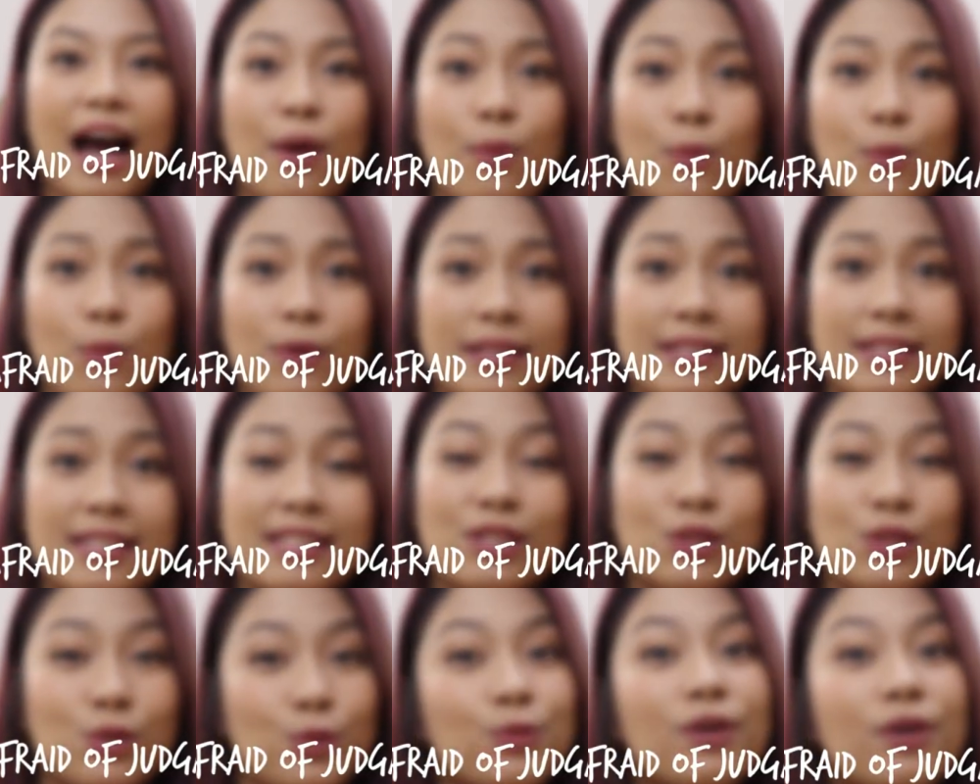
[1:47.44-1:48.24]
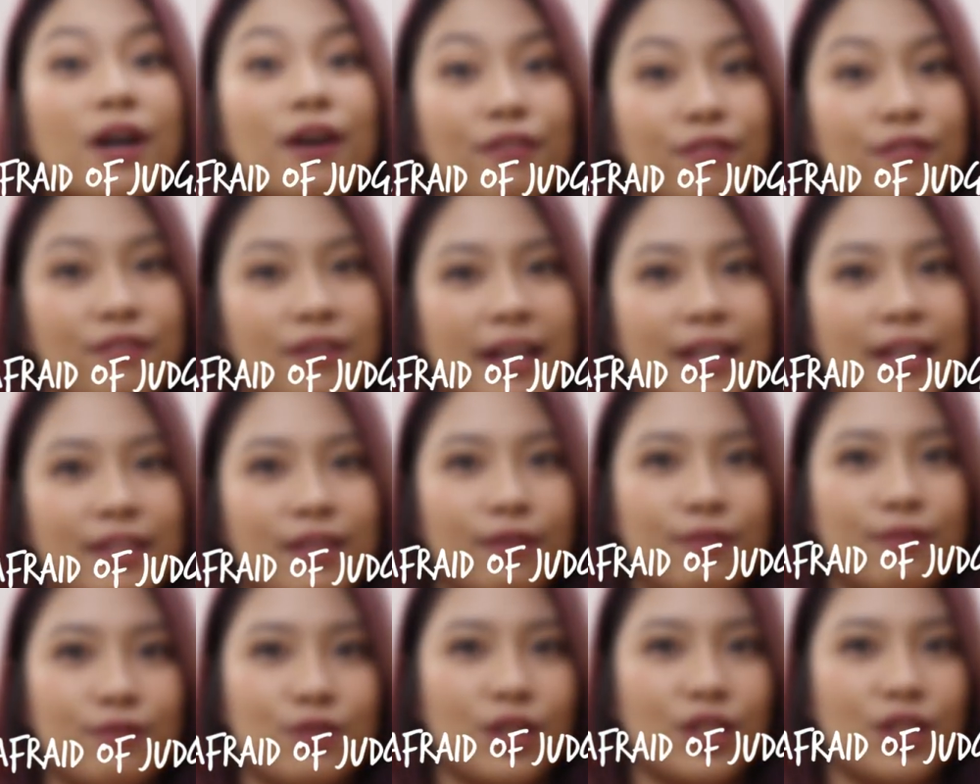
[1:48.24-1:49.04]
I was too afraid
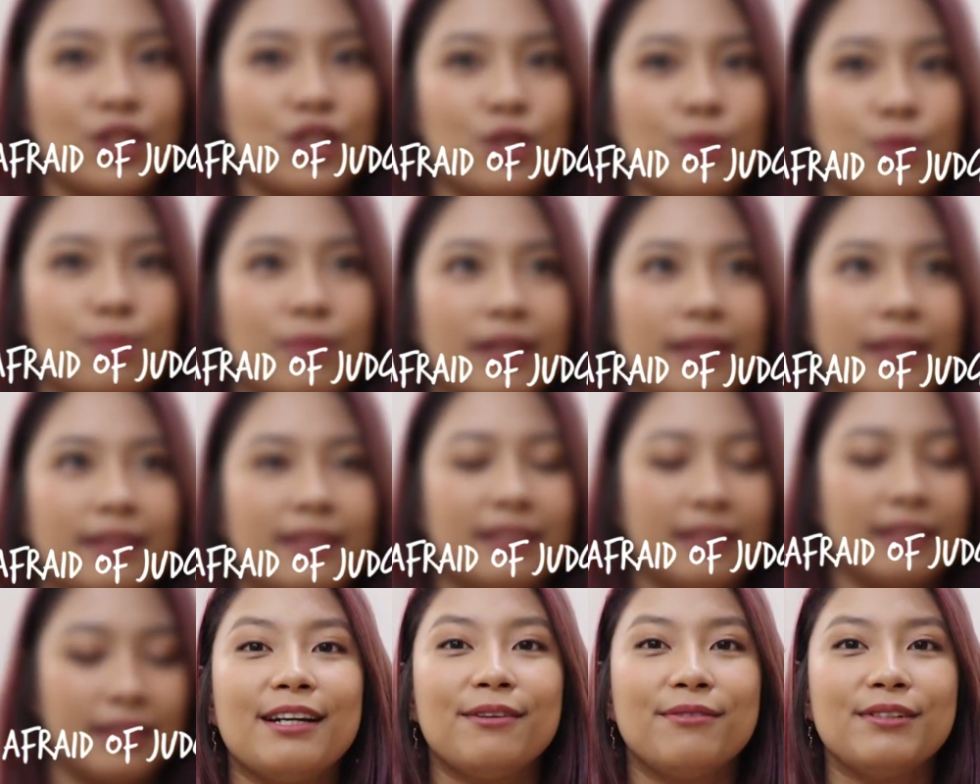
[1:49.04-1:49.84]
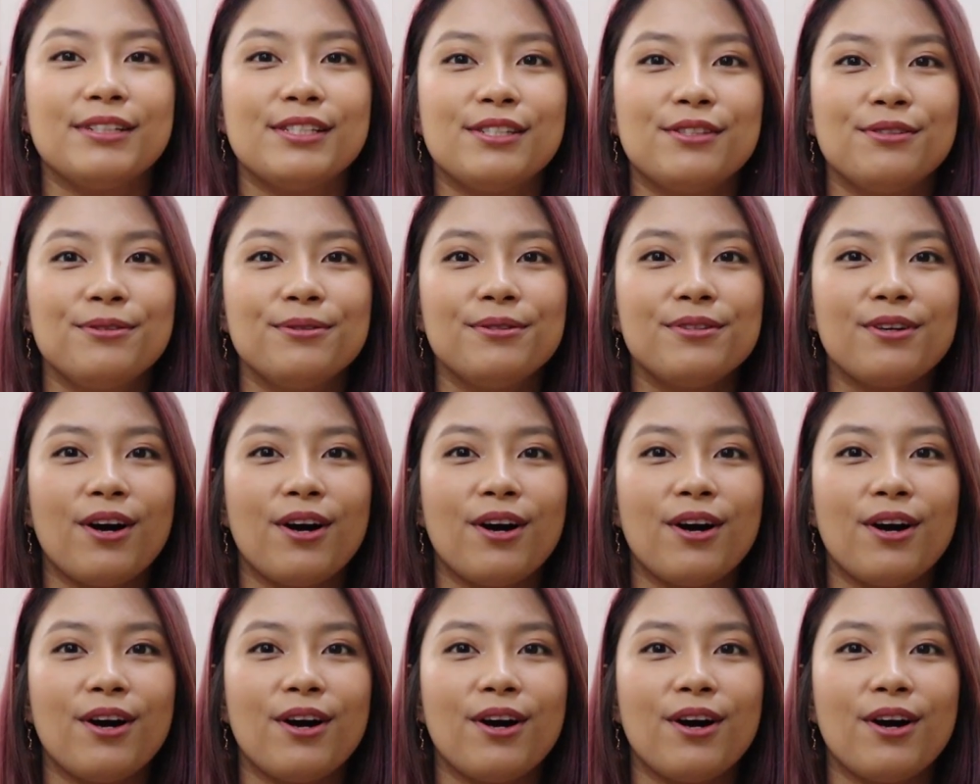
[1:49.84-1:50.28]
of judgment. I was too